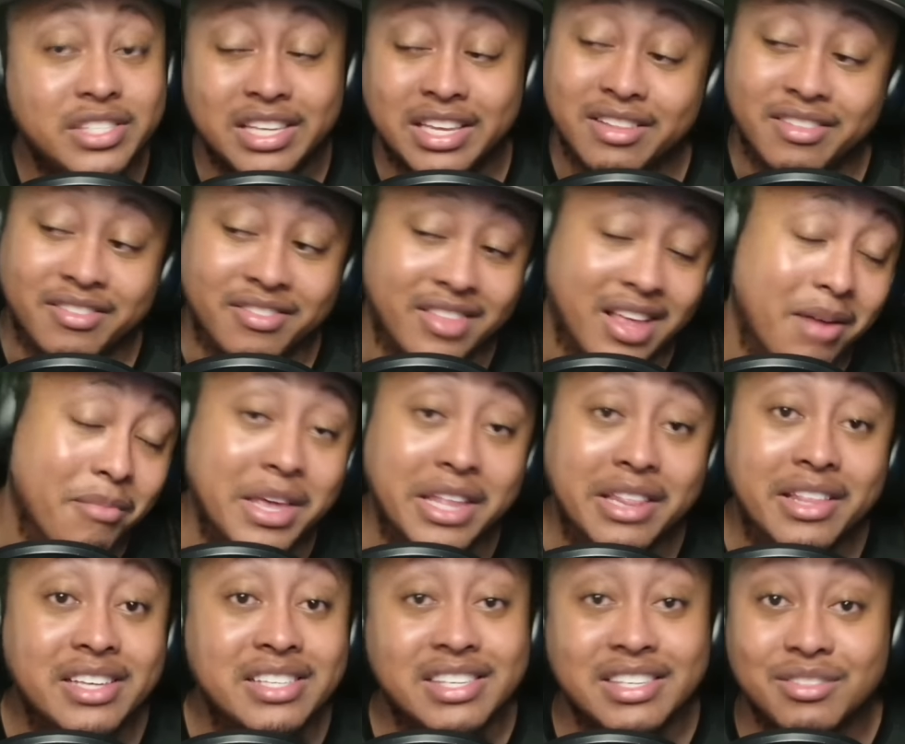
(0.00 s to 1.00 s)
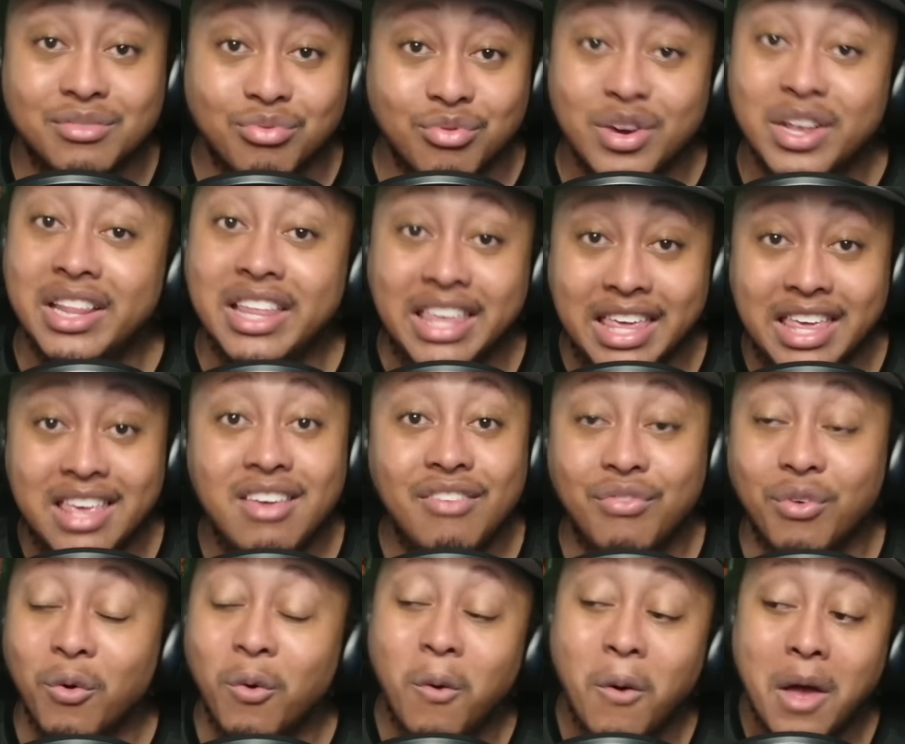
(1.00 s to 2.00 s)
and I mean, this is really
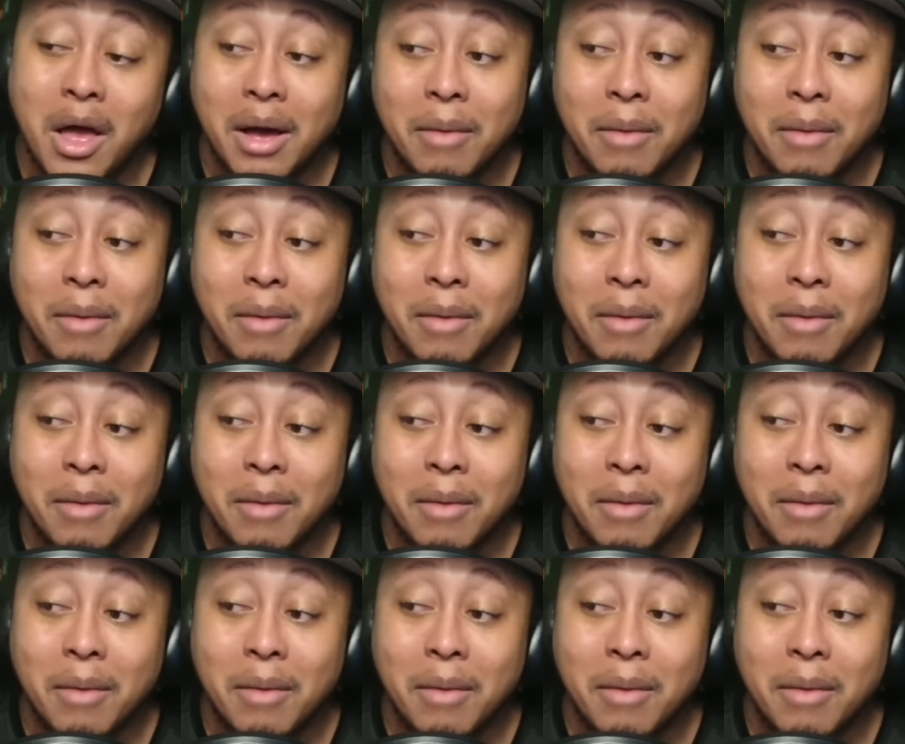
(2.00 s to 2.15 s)
evil.